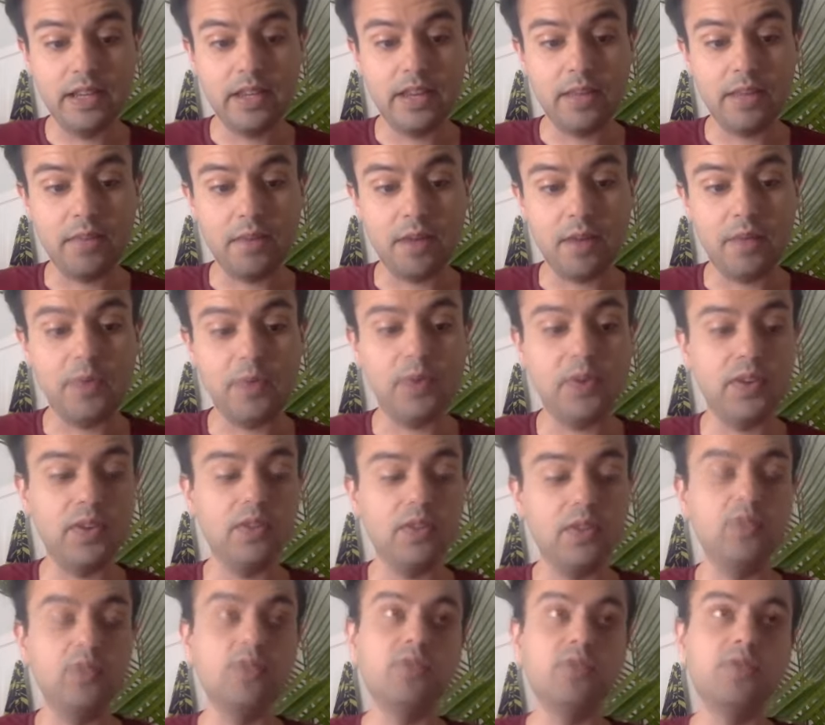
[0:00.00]
And Pablo,
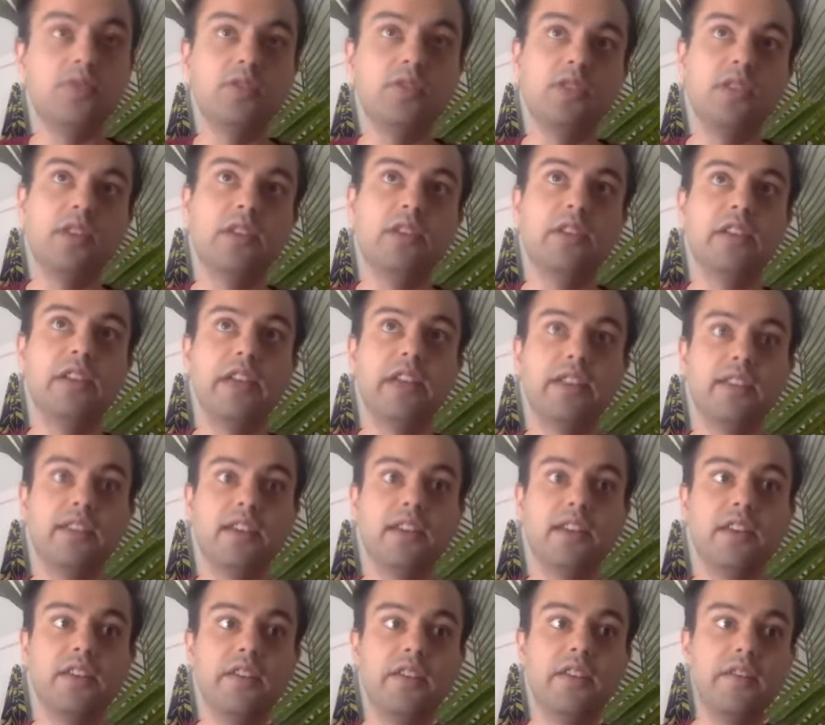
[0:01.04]
you do generally at the
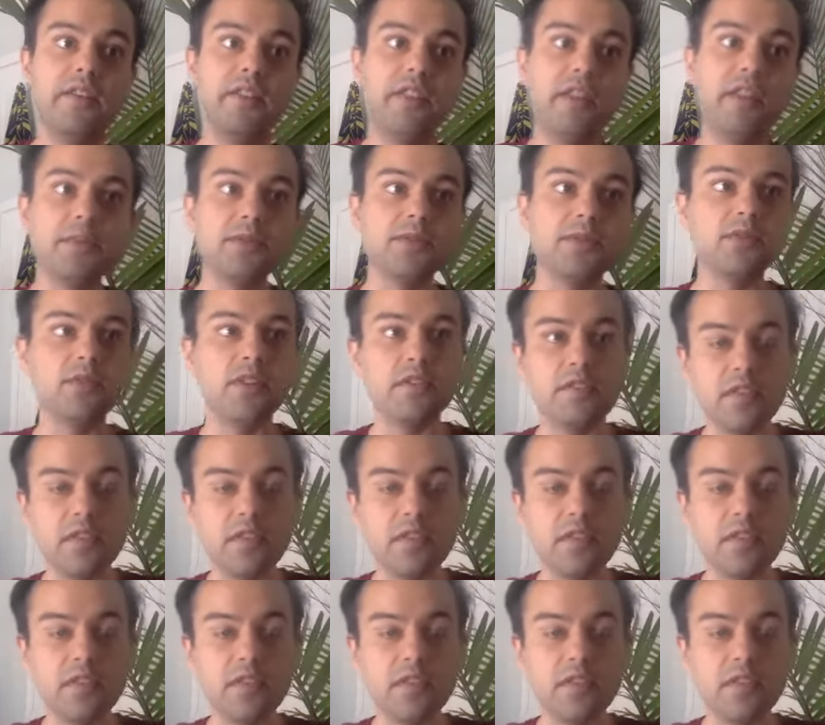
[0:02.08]
end of every episode,